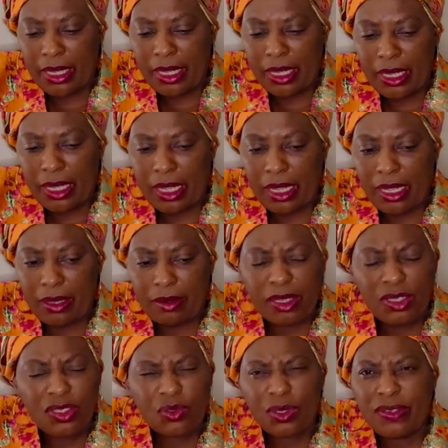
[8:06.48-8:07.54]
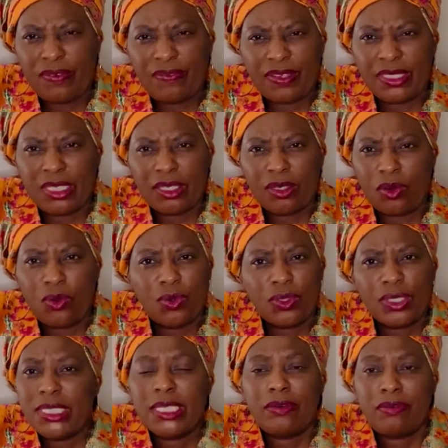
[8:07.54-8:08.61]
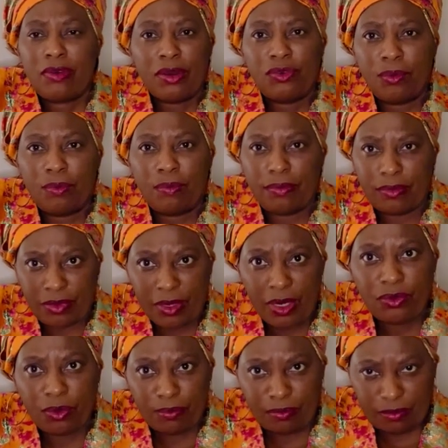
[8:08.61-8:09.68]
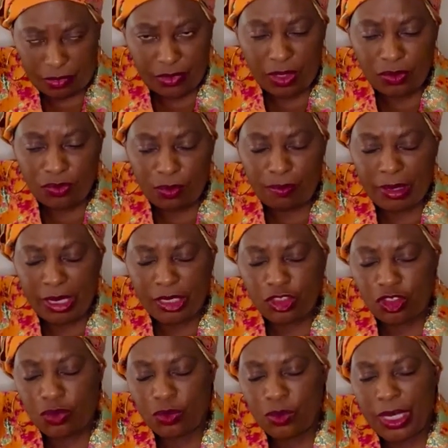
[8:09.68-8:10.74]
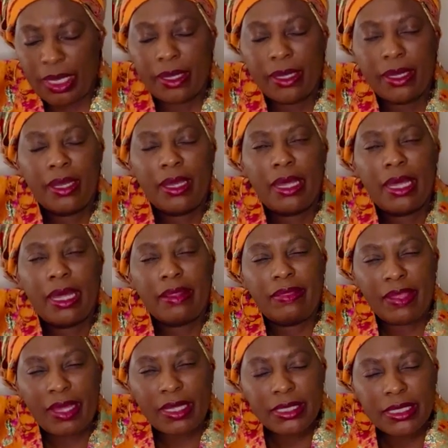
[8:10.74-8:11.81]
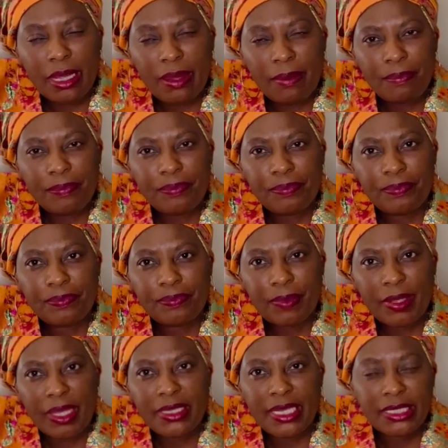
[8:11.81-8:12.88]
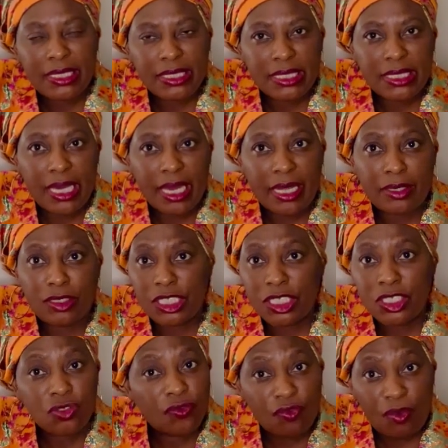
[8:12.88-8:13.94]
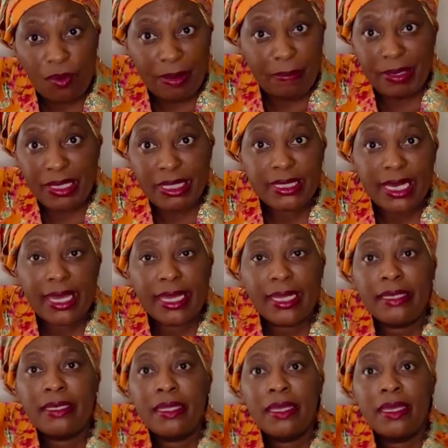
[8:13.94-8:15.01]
it's not a fasting glucose, it's a random blood sugar that is done just to form a baseline.